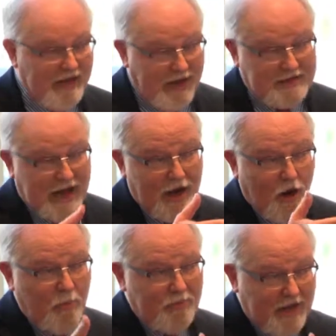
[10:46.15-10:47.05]
and as I
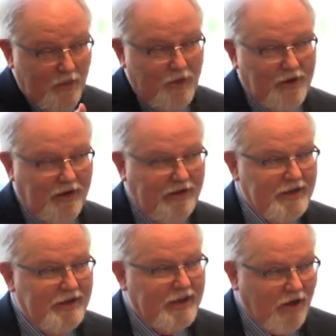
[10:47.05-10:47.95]
hope they will
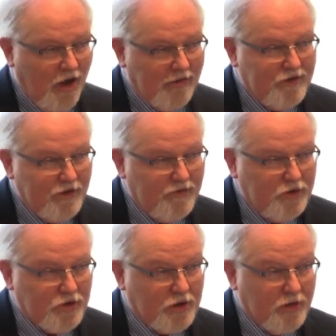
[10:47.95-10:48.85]
in all of your
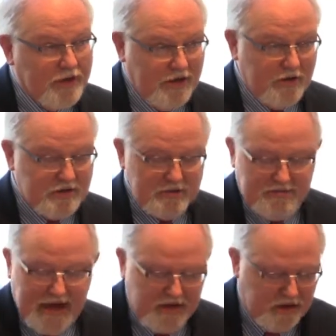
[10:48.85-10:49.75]
future careers.
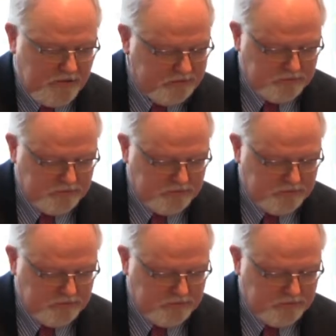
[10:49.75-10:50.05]
Thank you.